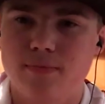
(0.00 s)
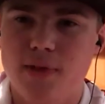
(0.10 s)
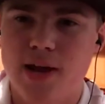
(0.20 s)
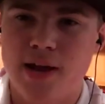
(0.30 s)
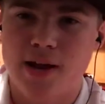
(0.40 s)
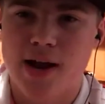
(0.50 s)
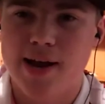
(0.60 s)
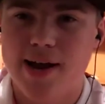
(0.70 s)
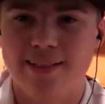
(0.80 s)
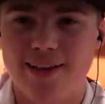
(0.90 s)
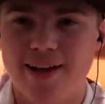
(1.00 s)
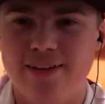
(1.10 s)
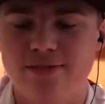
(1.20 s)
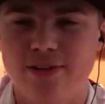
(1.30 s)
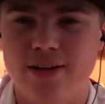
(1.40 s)
And I got a lot
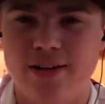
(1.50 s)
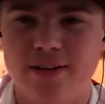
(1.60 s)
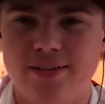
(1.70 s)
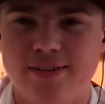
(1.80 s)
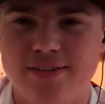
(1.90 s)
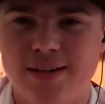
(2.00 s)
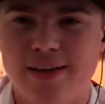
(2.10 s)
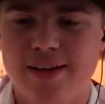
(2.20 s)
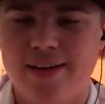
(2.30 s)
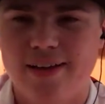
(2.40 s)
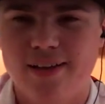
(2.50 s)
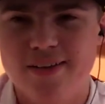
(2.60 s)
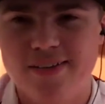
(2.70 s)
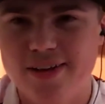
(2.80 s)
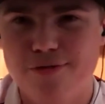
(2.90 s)
of
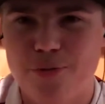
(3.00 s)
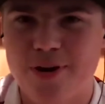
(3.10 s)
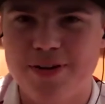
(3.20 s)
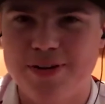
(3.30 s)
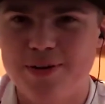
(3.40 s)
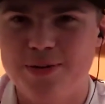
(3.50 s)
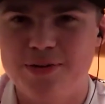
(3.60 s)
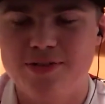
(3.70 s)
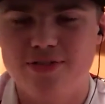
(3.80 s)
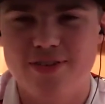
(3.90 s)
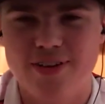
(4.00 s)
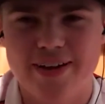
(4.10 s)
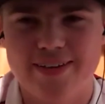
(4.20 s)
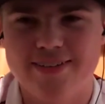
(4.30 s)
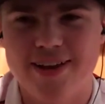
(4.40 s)
stuff for wearing those, I
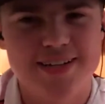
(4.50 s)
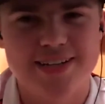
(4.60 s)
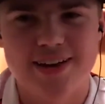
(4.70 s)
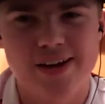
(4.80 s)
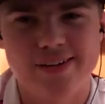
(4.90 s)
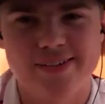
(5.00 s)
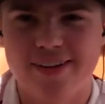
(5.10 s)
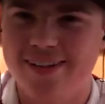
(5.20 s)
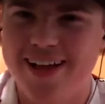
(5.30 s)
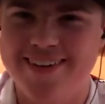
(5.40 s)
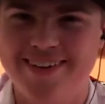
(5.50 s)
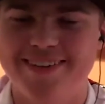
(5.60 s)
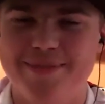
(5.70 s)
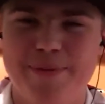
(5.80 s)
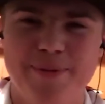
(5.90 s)
guess, 1990 sunglasses,
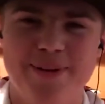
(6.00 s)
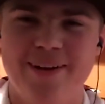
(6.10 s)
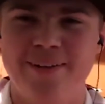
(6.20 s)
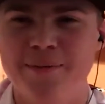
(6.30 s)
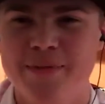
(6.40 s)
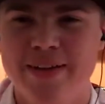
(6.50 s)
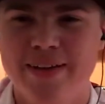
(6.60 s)
some people called them.